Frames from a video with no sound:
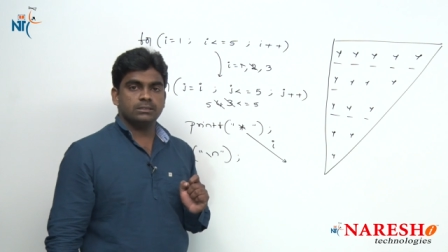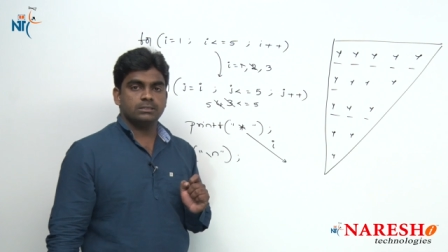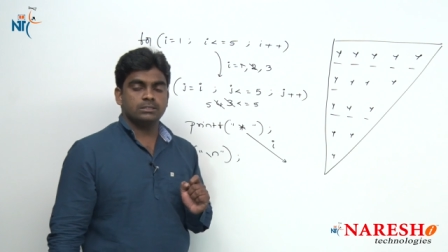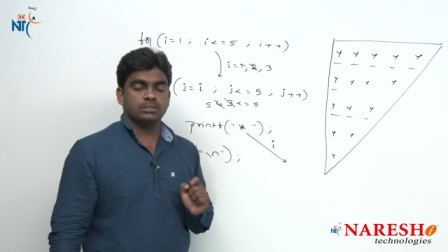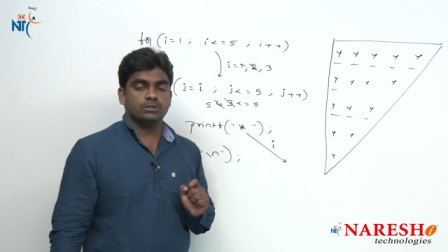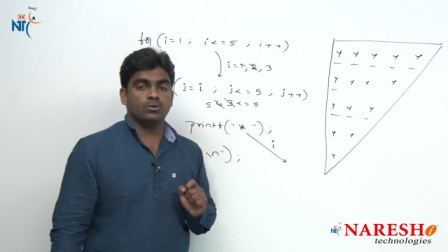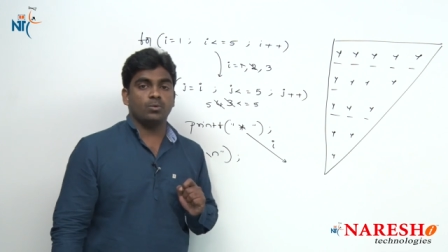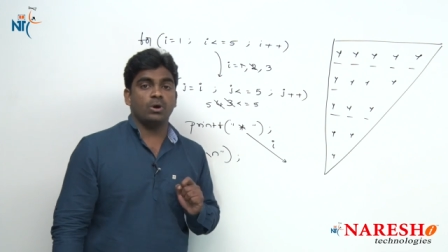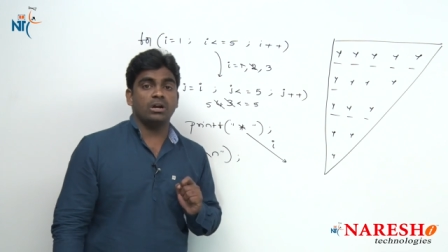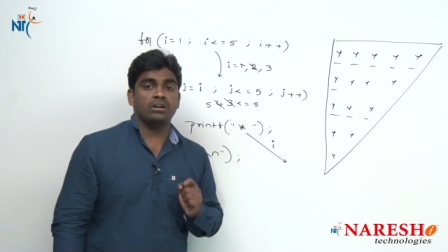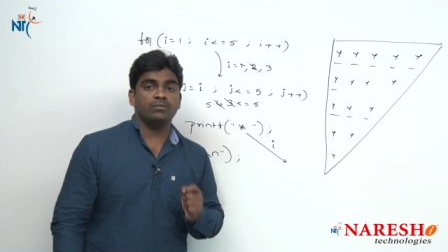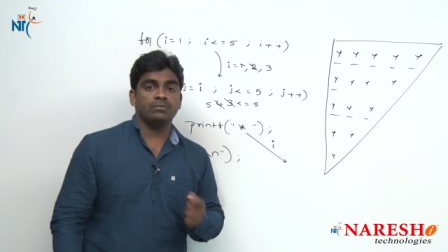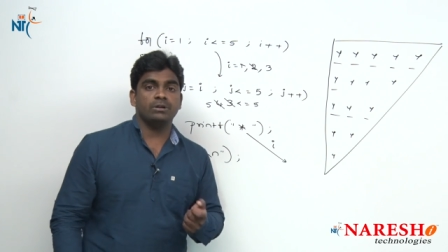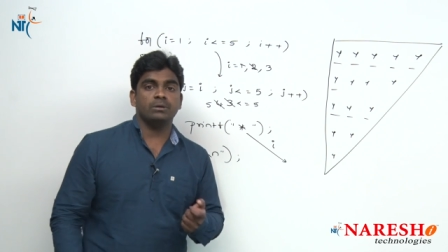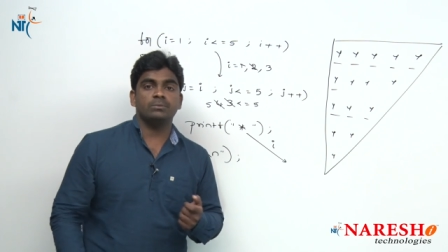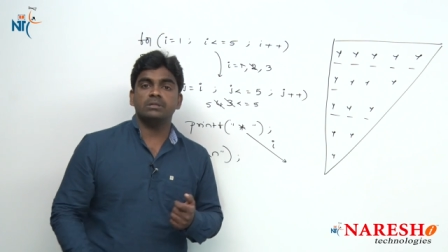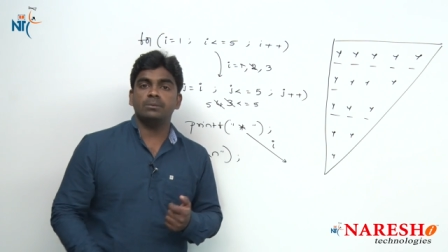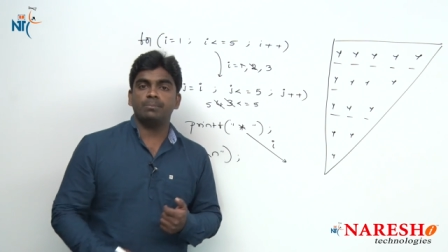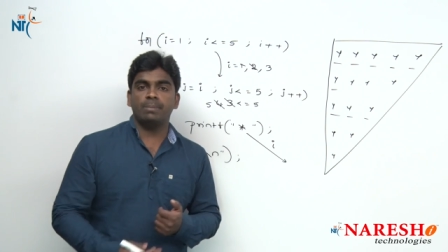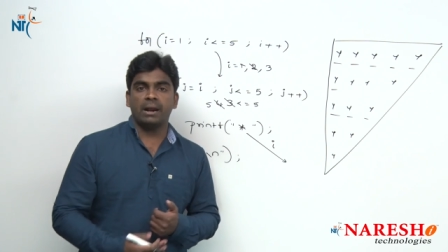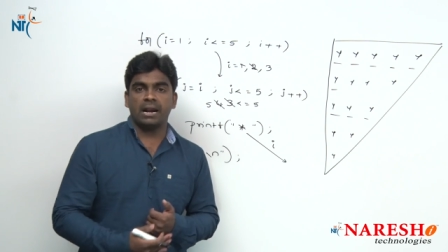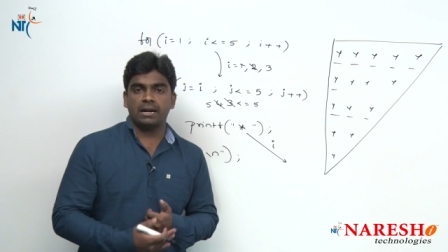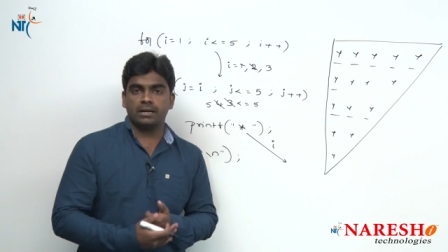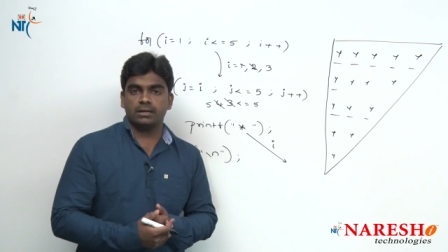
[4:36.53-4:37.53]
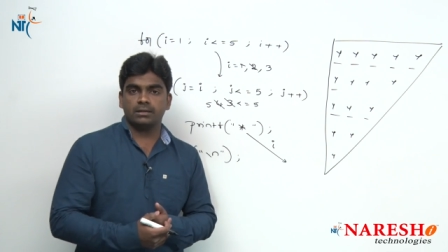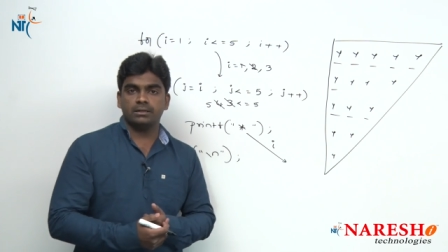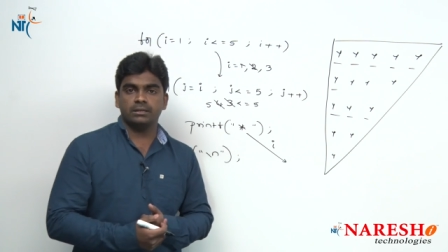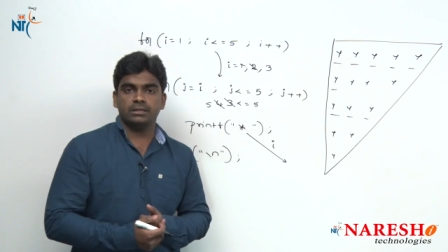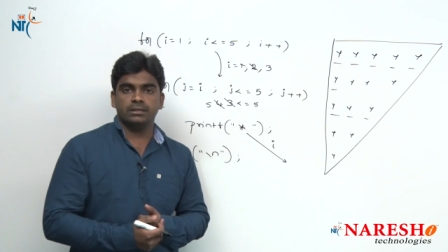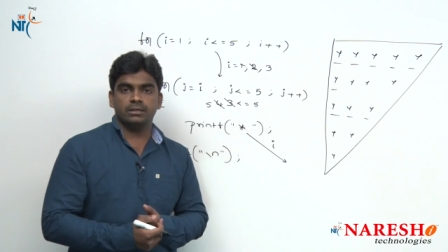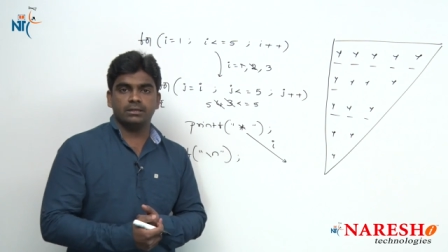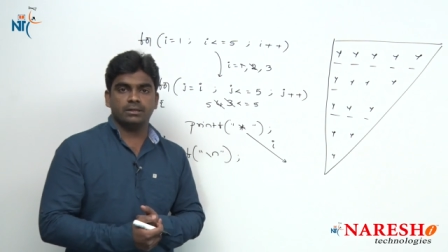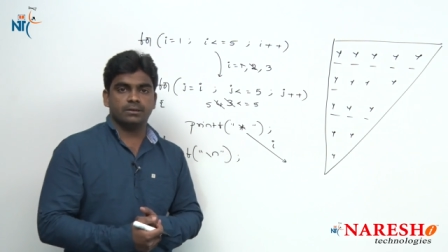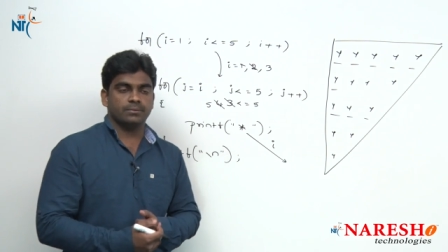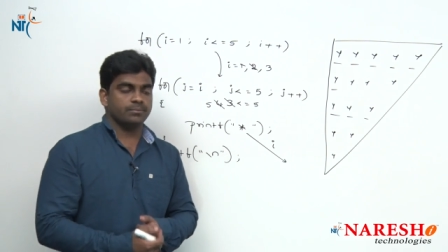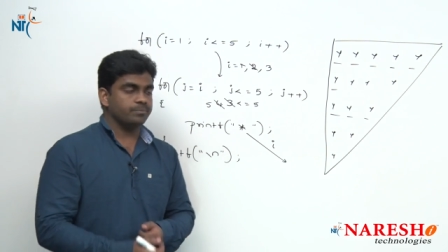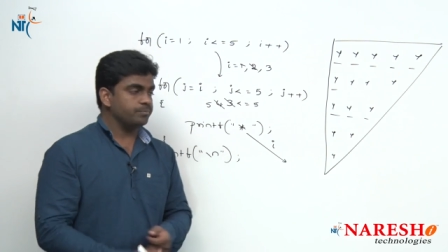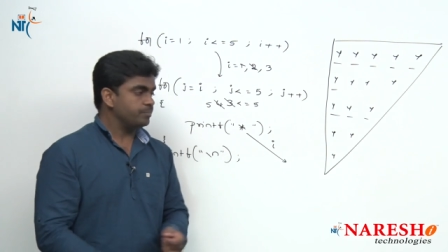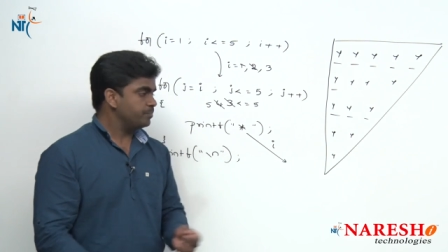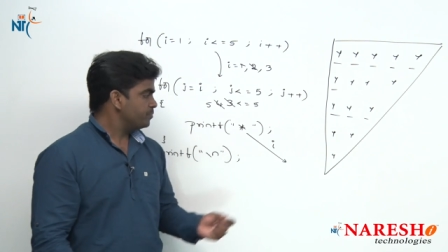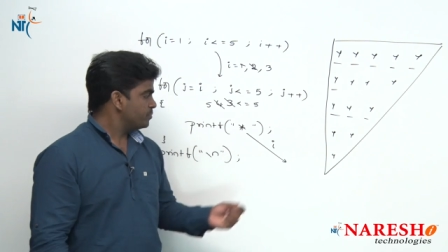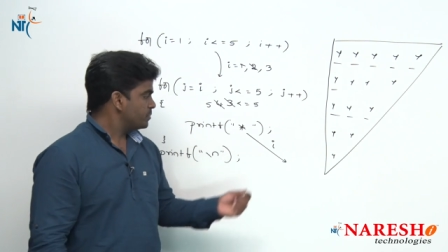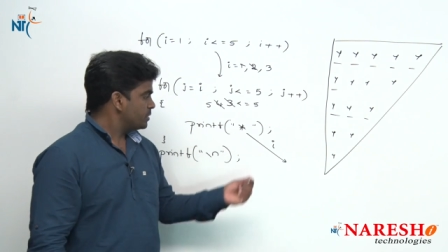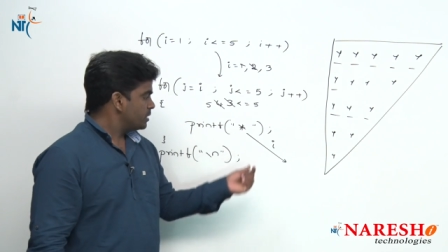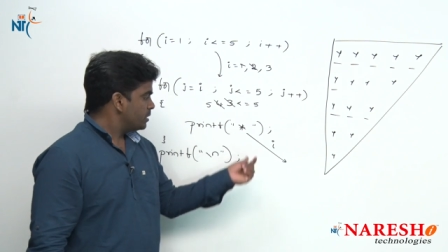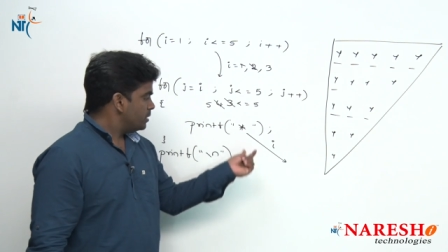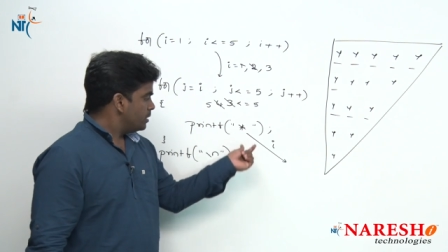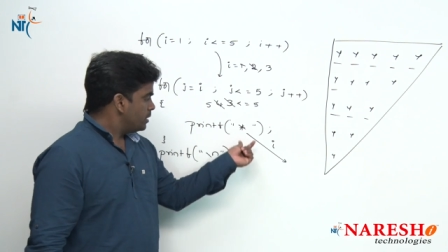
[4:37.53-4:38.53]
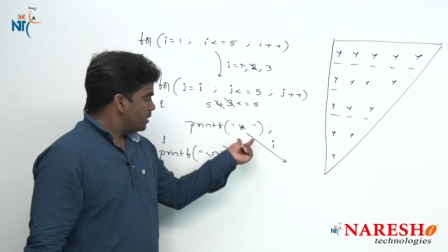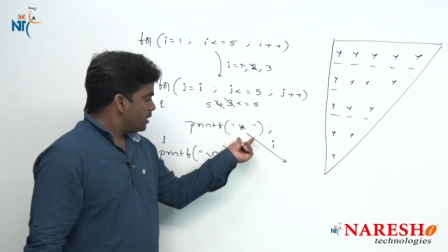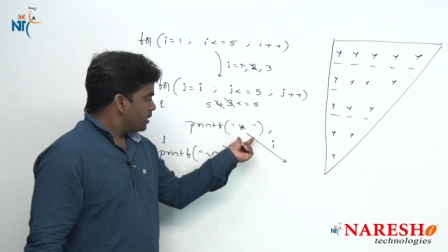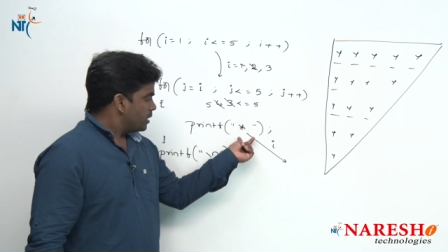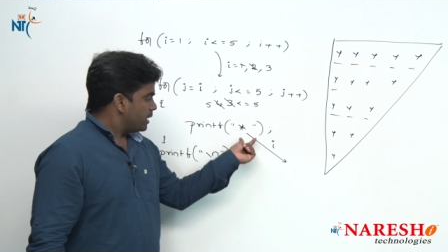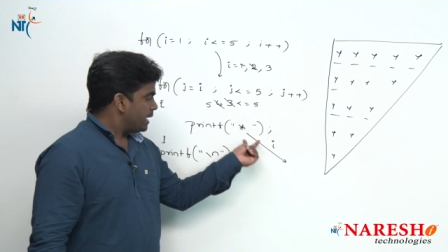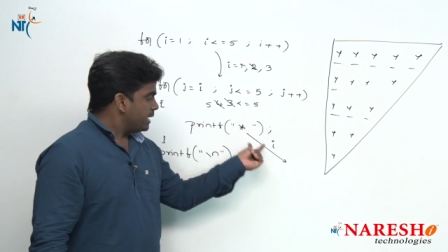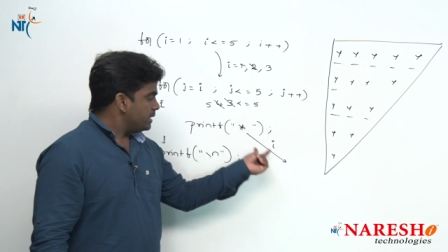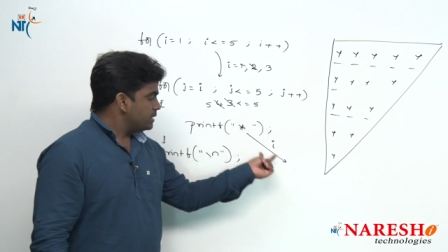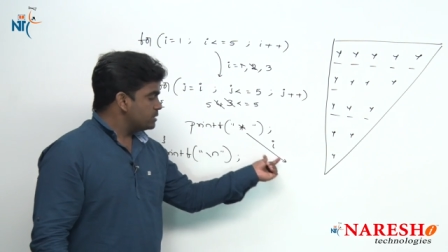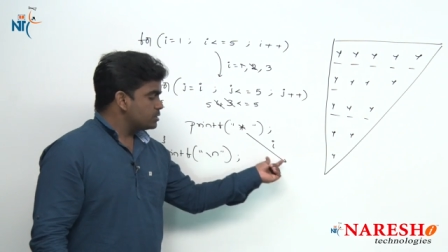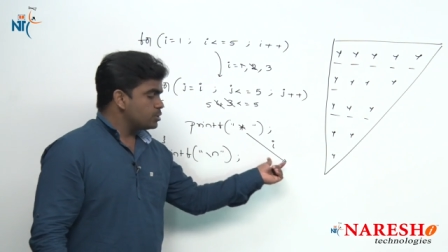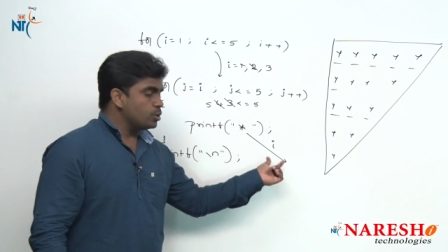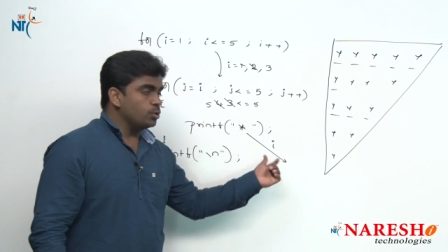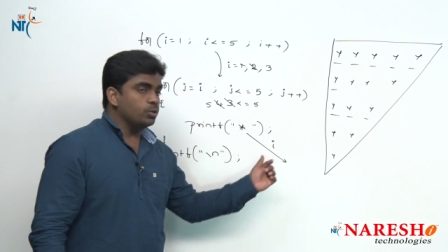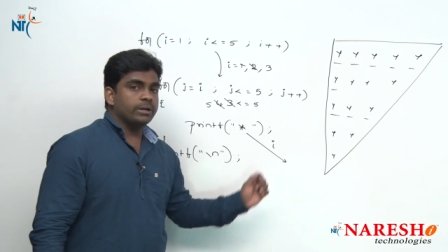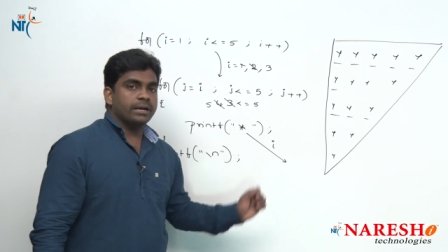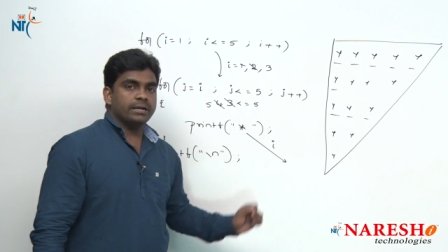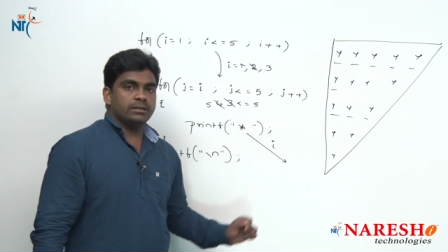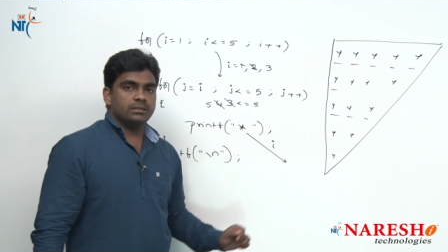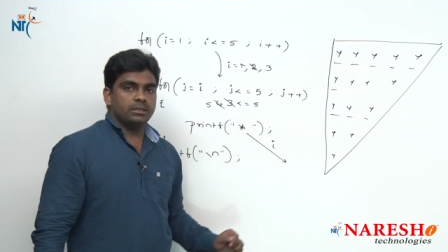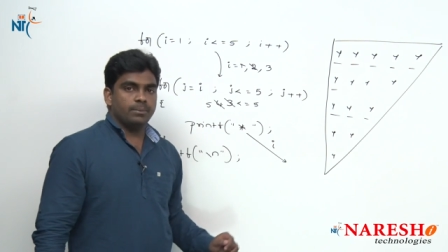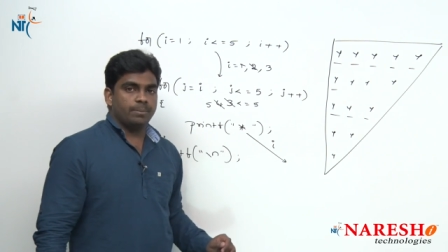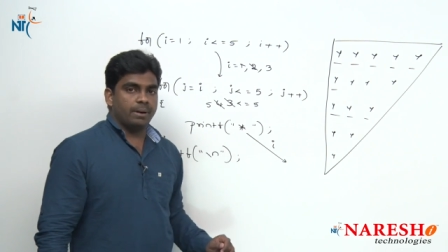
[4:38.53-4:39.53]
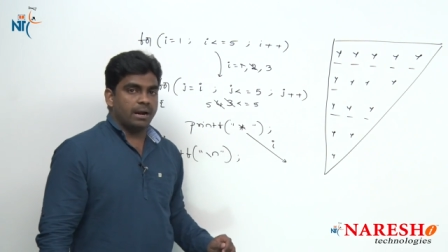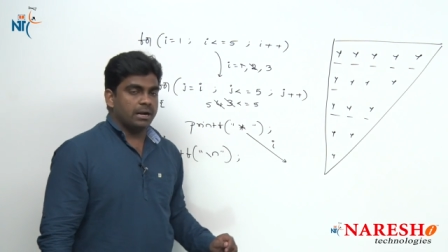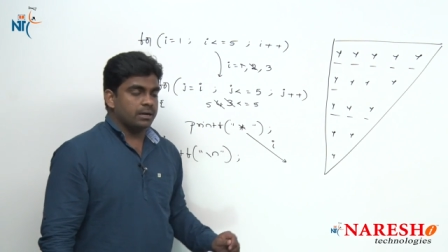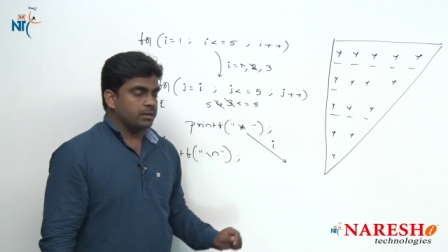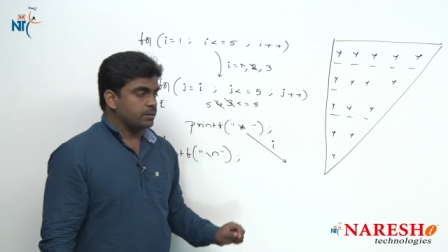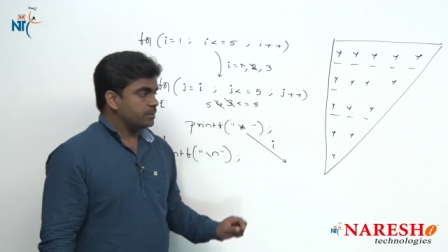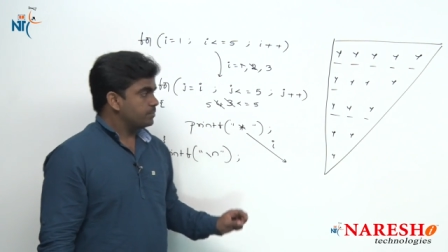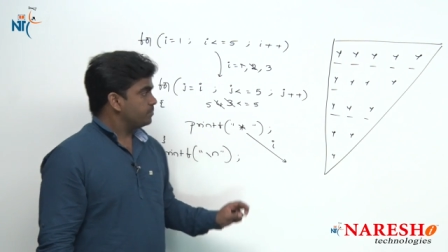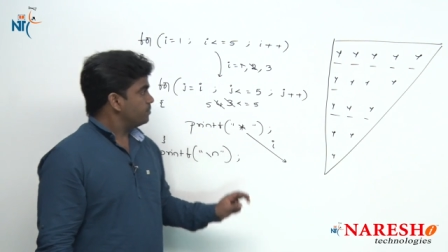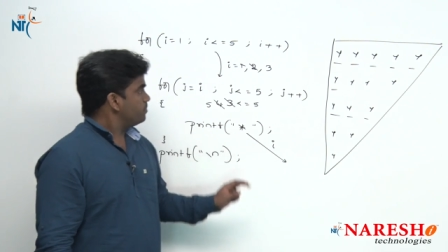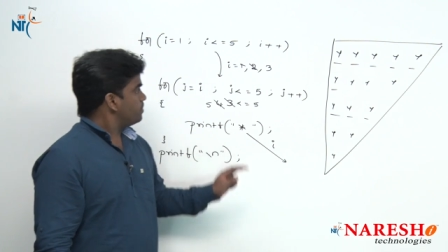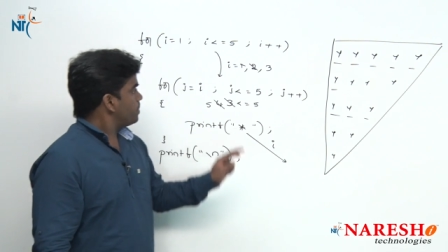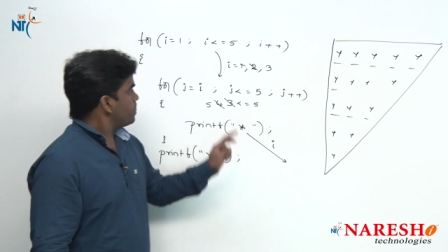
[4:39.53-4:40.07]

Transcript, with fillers: So what will be the pattern here, right? So look at the pattern.